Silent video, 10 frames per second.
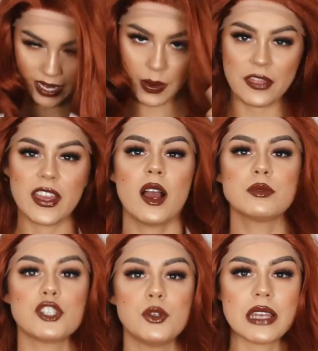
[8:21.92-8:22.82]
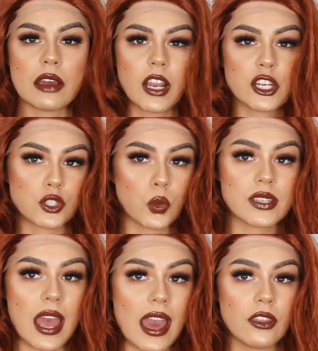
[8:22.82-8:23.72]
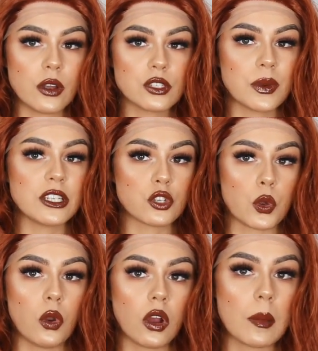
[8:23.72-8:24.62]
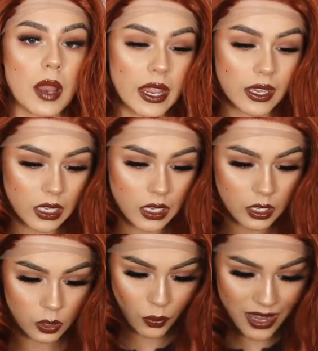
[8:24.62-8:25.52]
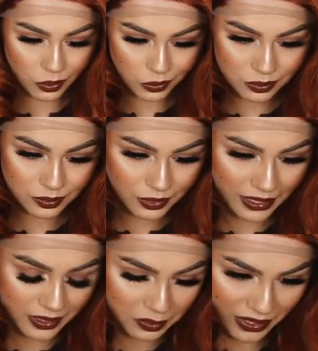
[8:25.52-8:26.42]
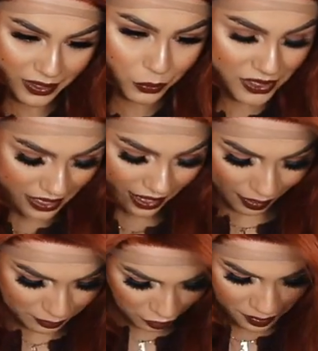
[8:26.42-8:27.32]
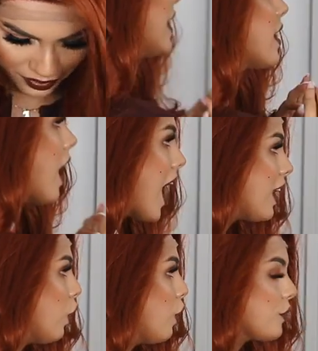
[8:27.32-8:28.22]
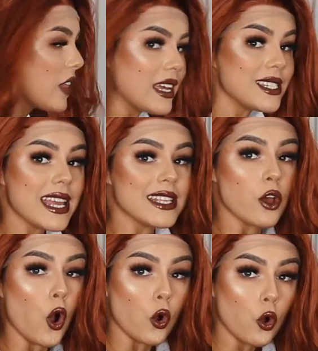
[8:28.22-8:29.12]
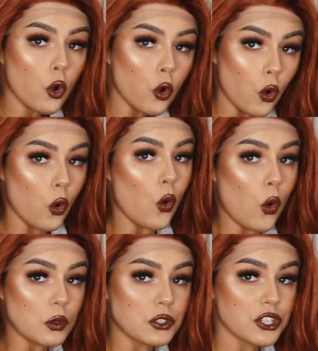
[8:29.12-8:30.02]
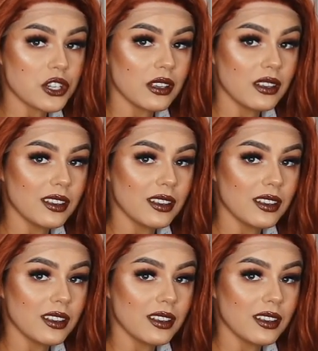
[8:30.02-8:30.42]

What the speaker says: anyway, I think I'm just used to having like shorter hair though. So when it's too long, I'm like, wow, like where did all this hair come from? The color of this is gorge.